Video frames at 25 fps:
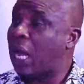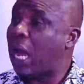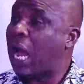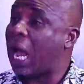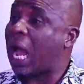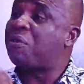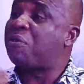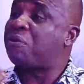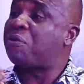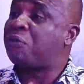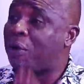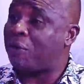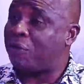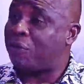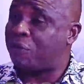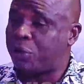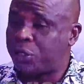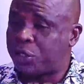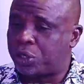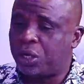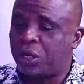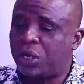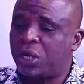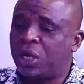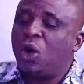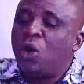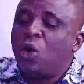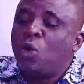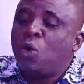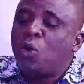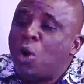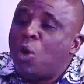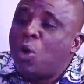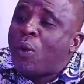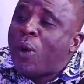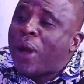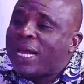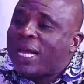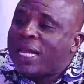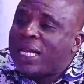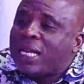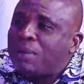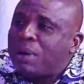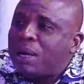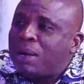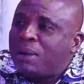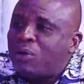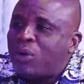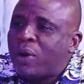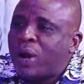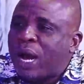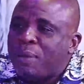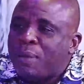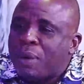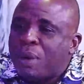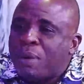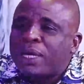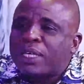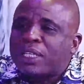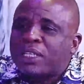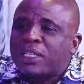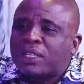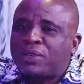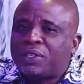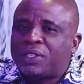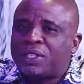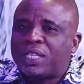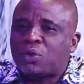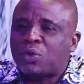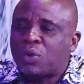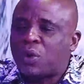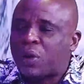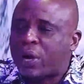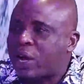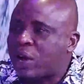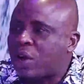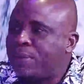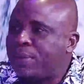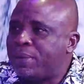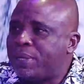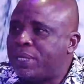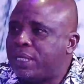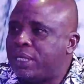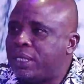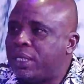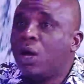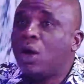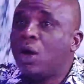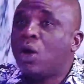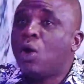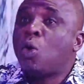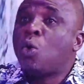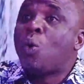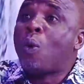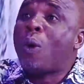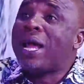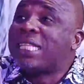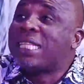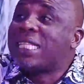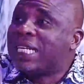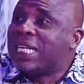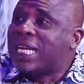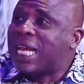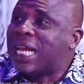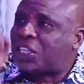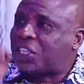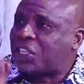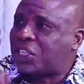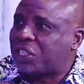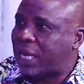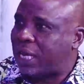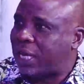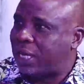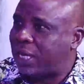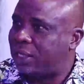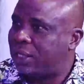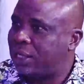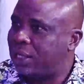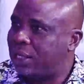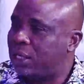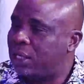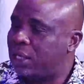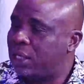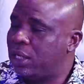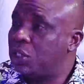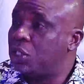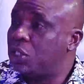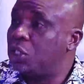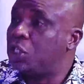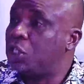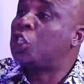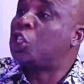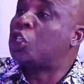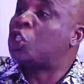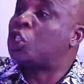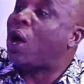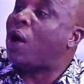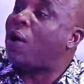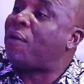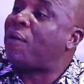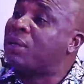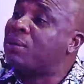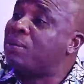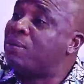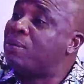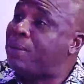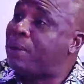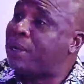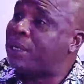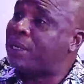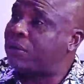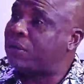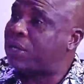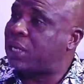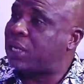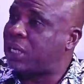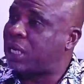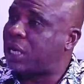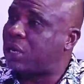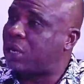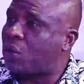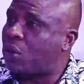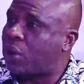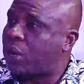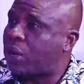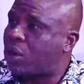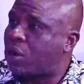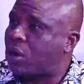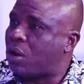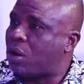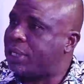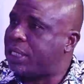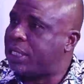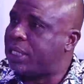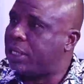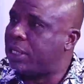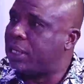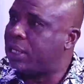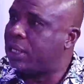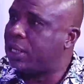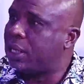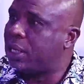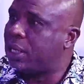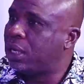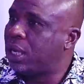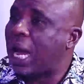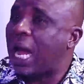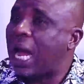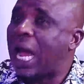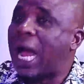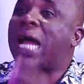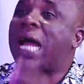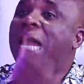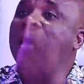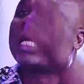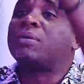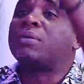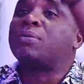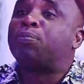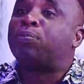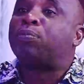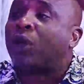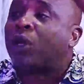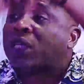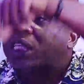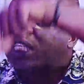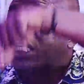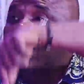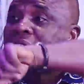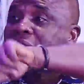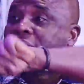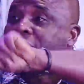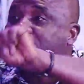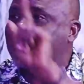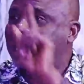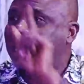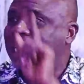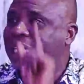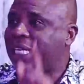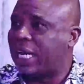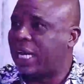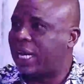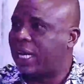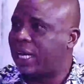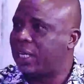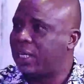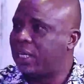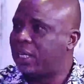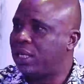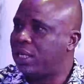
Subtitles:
I fear future. We are members of the State Working Committee when the national dissolved the members of the National Working Committee and brought in caretaker.